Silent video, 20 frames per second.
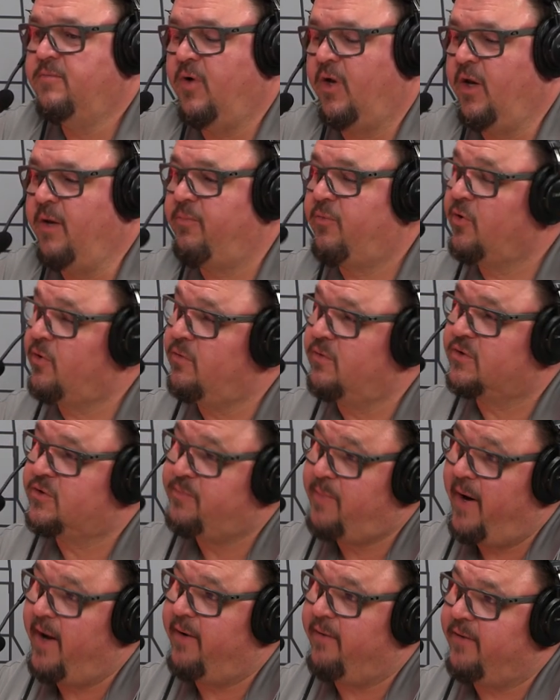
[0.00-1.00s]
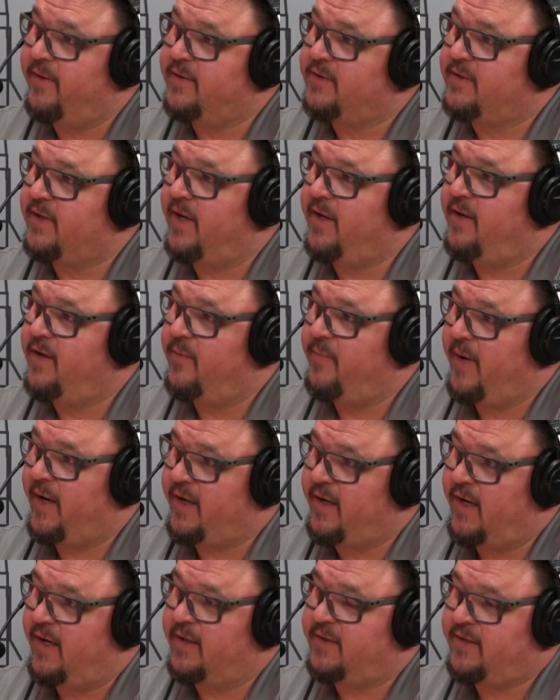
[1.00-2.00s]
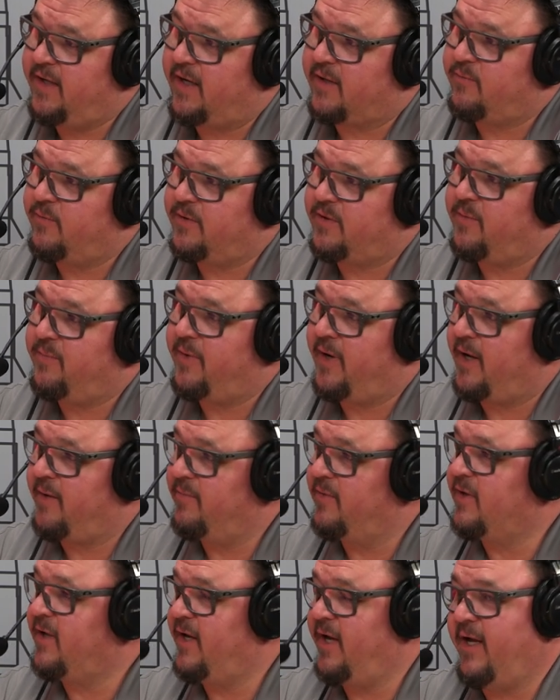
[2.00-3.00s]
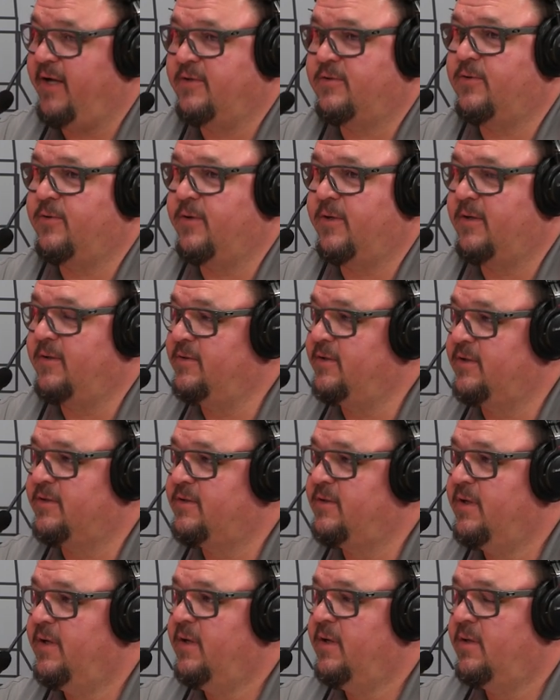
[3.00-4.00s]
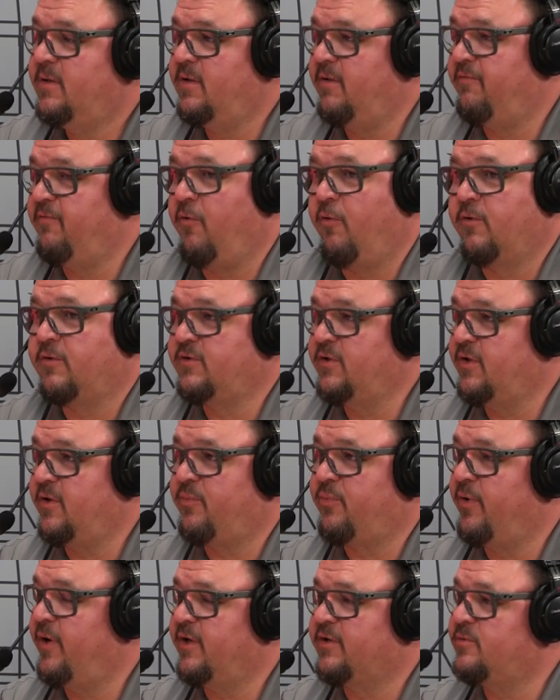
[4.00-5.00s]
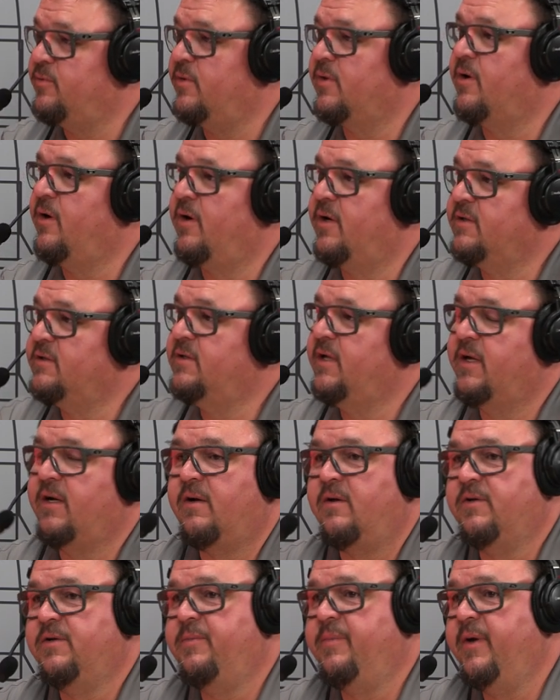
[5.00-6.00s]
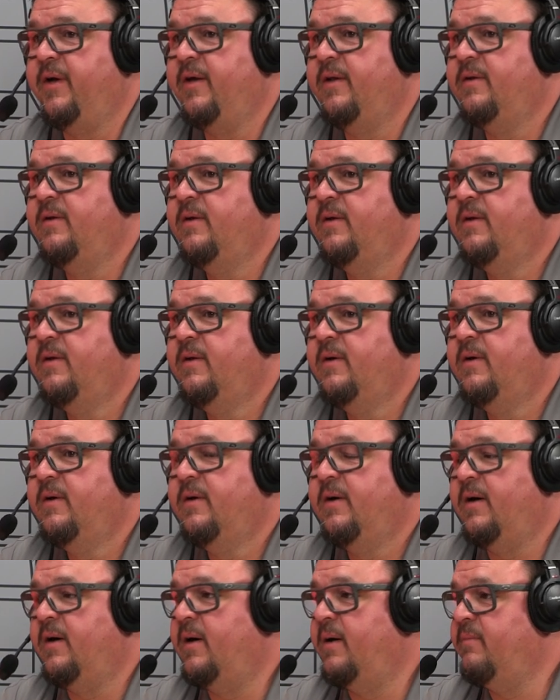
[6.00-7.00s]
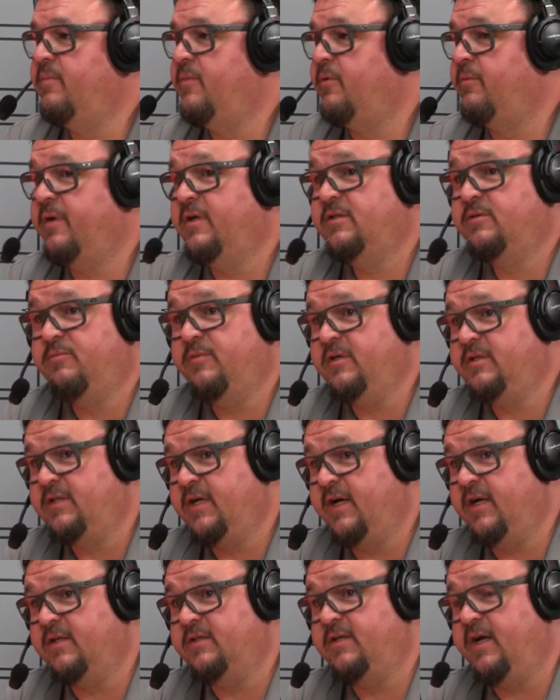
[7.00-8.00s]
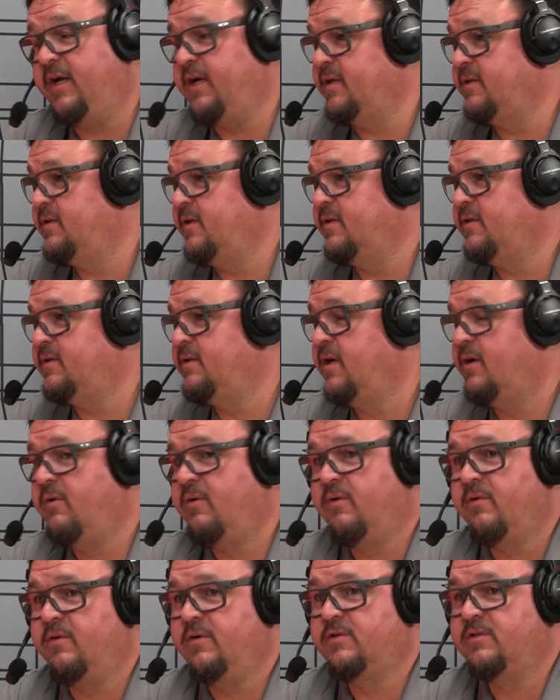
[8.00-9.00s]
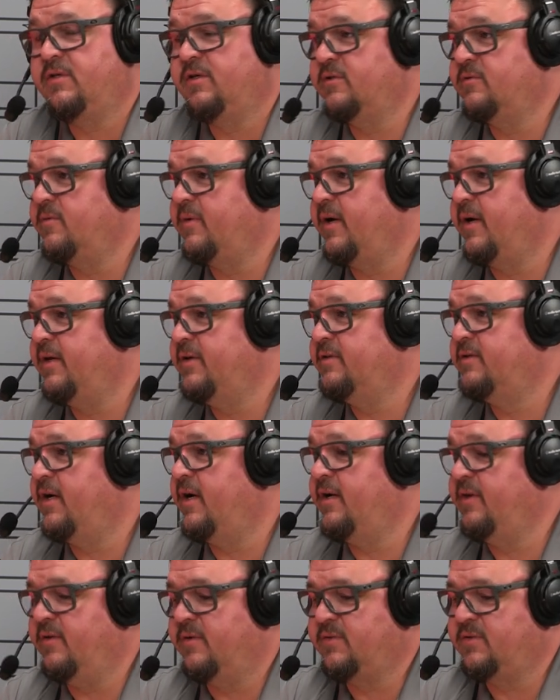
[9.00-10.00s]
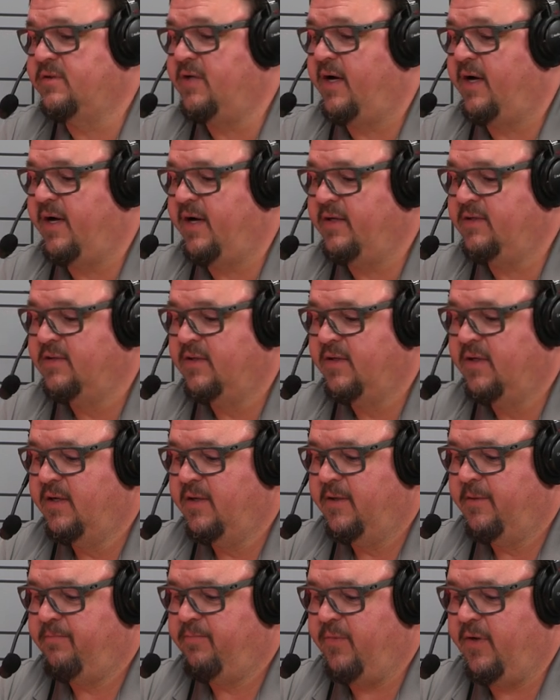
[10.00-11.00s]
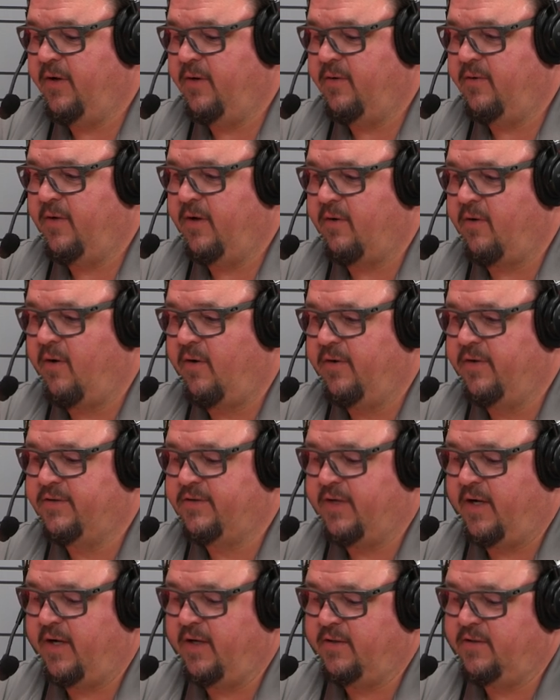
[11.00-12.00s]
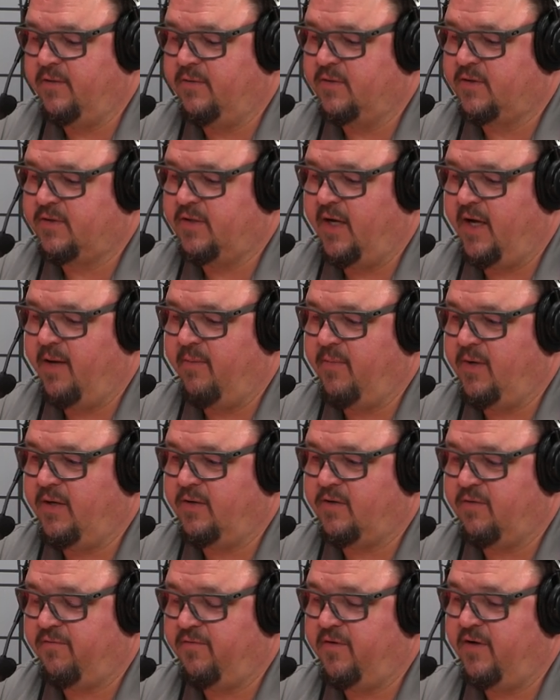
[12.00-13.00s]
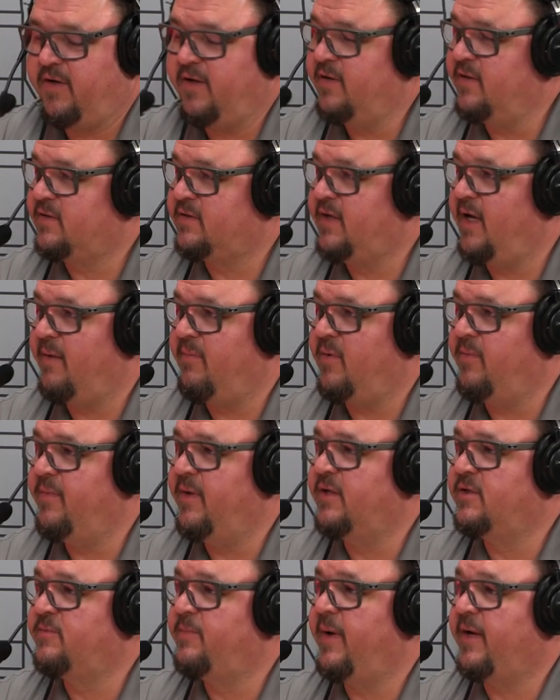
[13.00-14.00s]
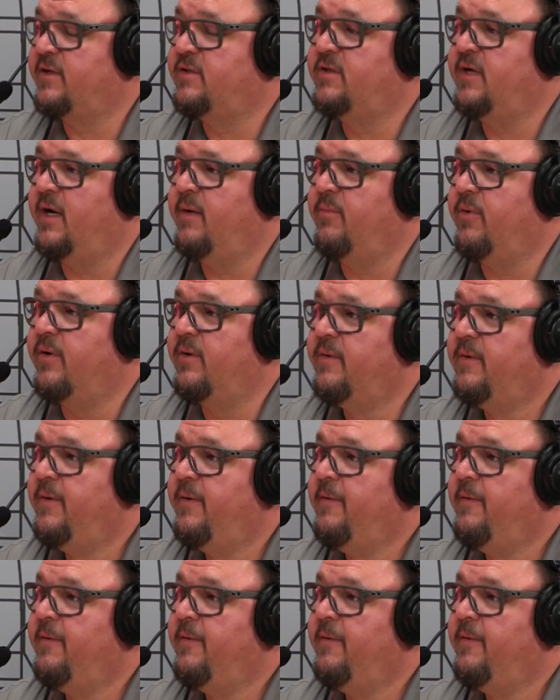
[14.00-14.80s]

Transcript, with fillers: elliptical expander inside there make contact with the bottom of the case, or it'll just the force of the press will cause that all to bend. Mm-hmm. um, the reason we say to take it to the shell holders, because when I design those dies, they're they're all designed to a SAAMI, to fit in a SAAMI min-spec chamber.